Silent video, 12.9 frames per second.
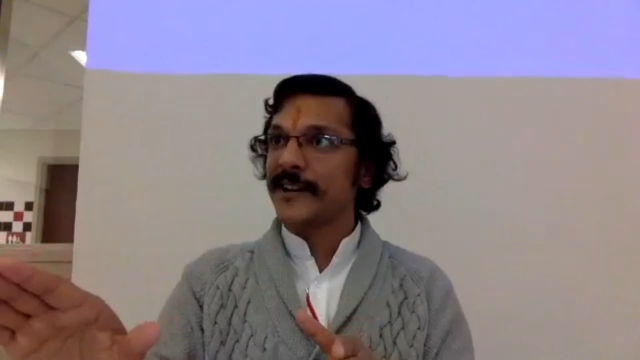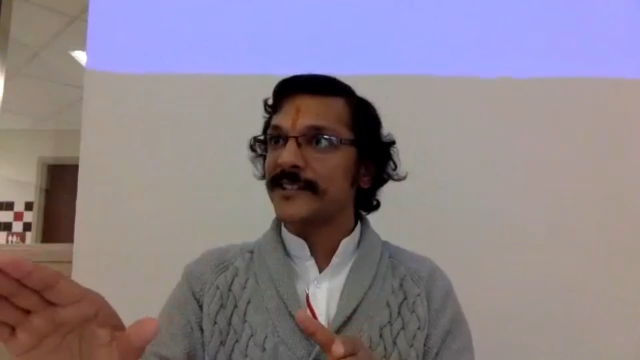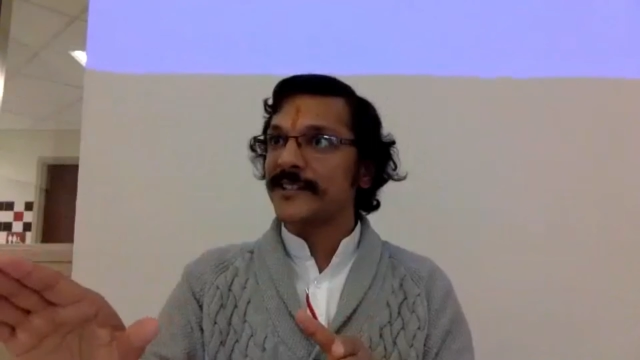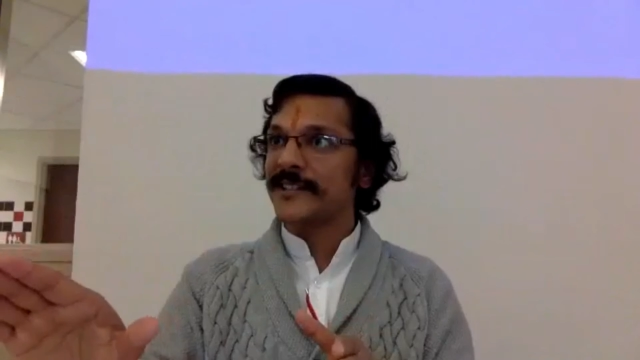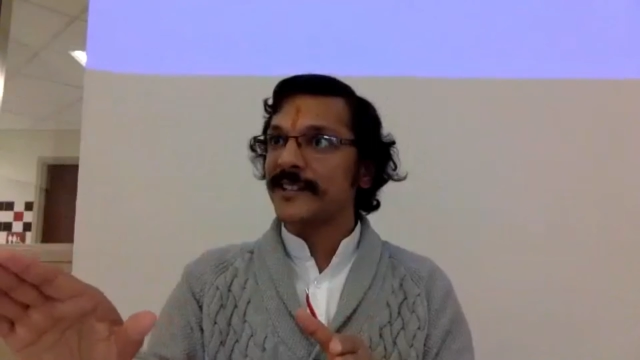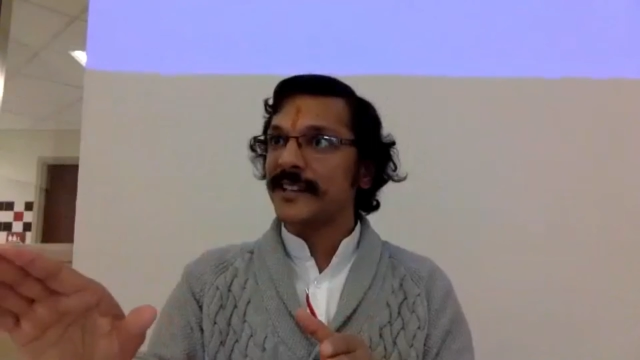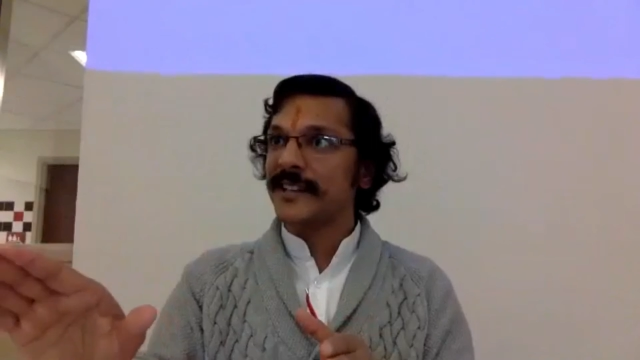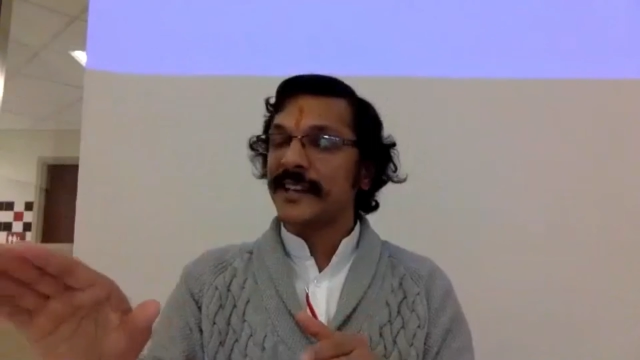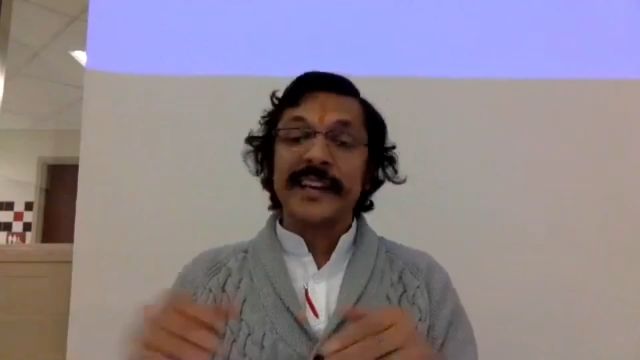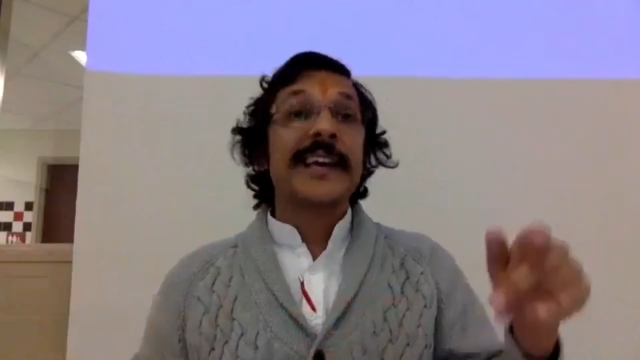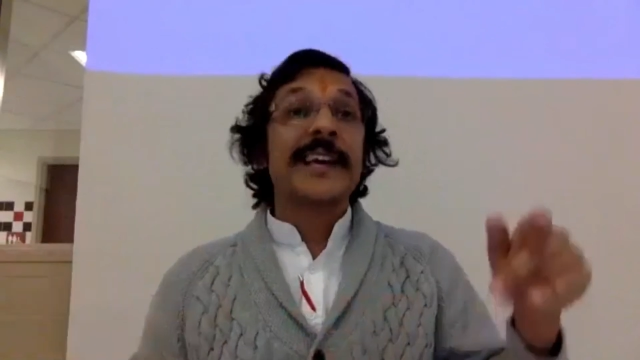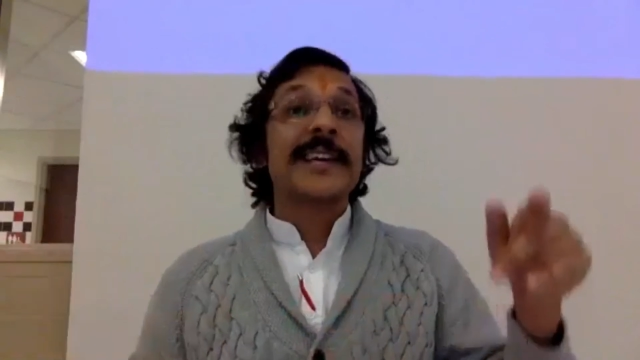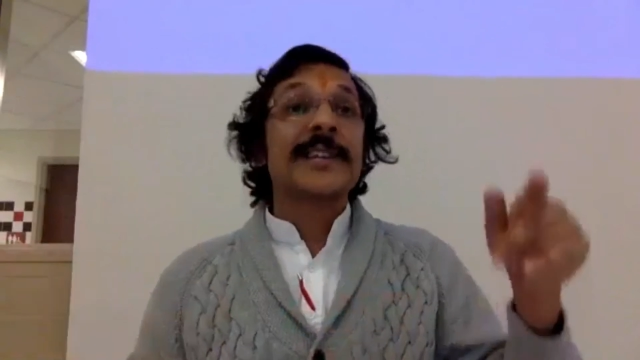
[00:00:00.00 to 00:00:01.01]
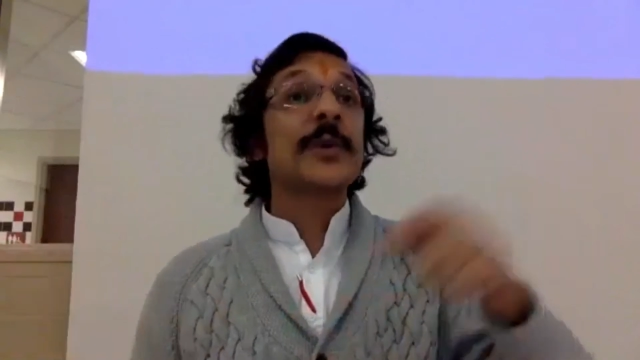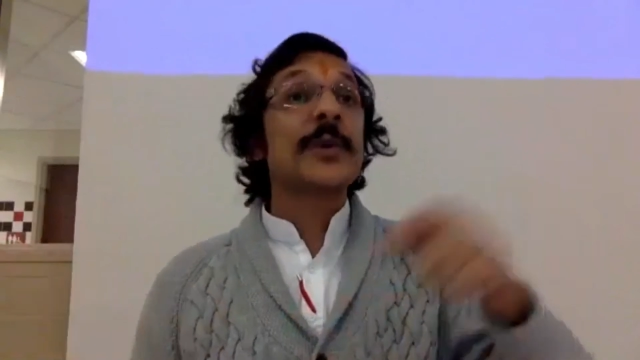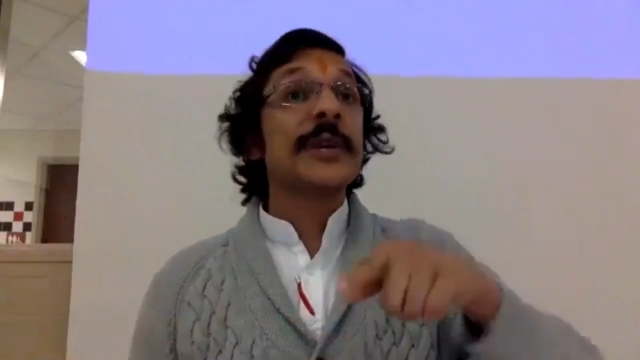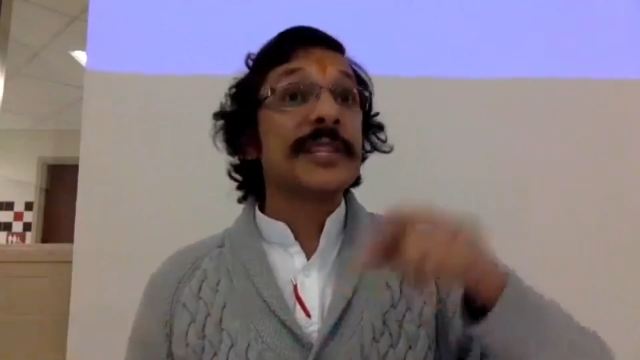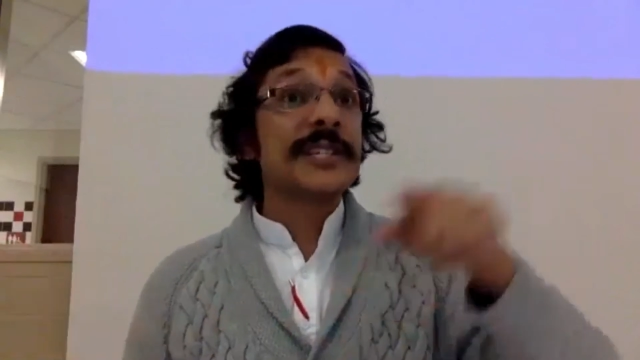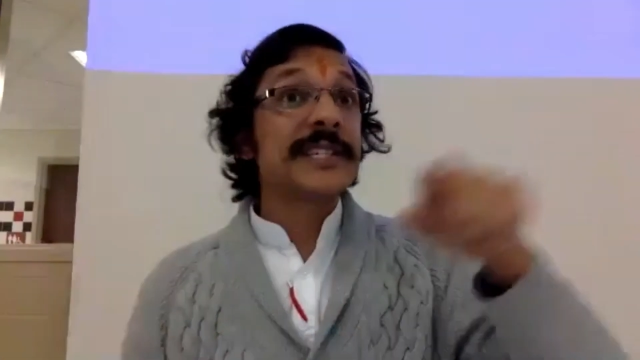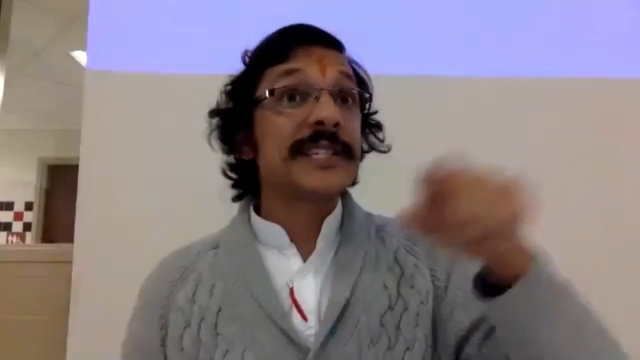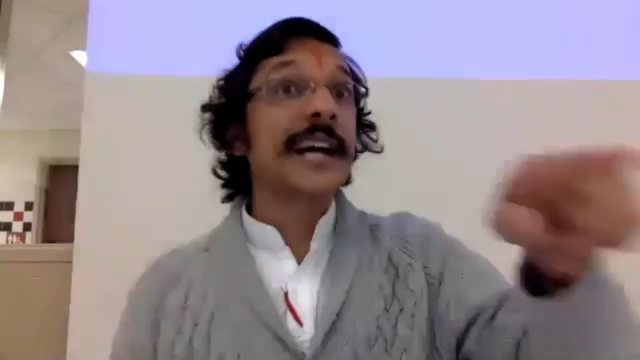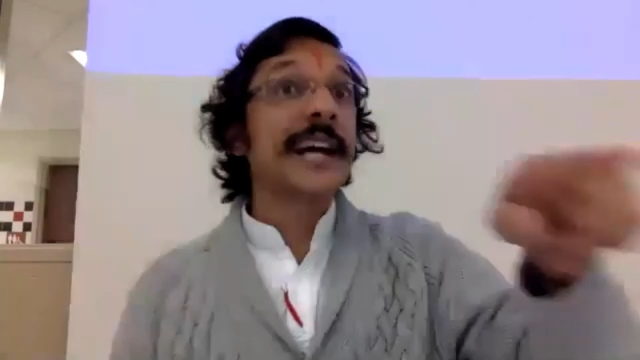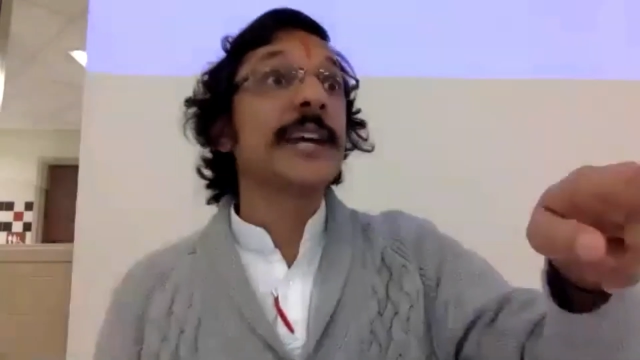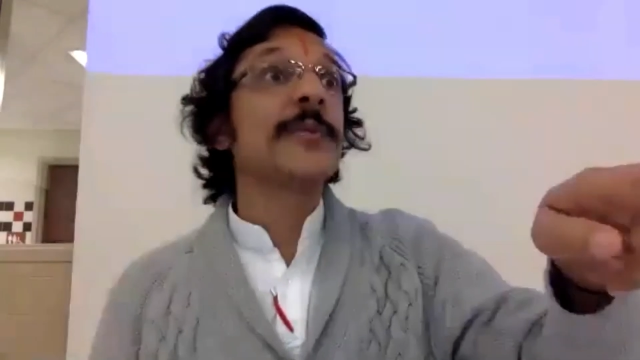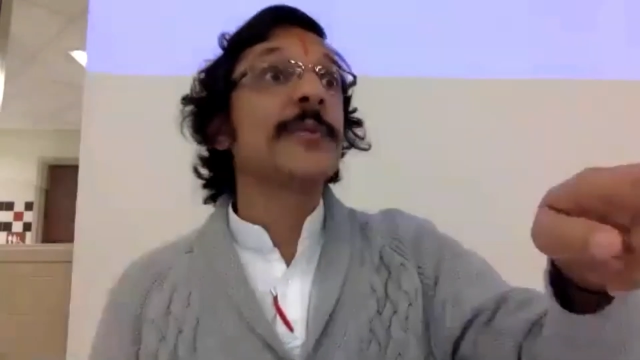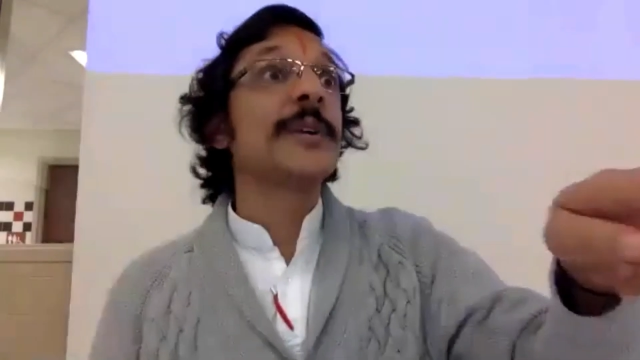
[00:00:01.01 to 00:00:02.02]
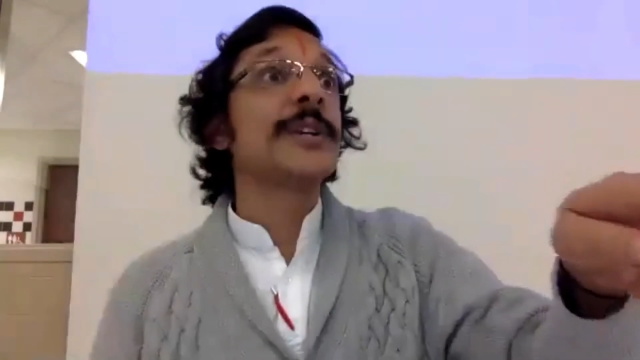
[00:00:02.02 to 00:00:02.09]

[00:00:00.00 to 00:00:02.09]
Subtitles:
So he's telling Rishi Vishwamitra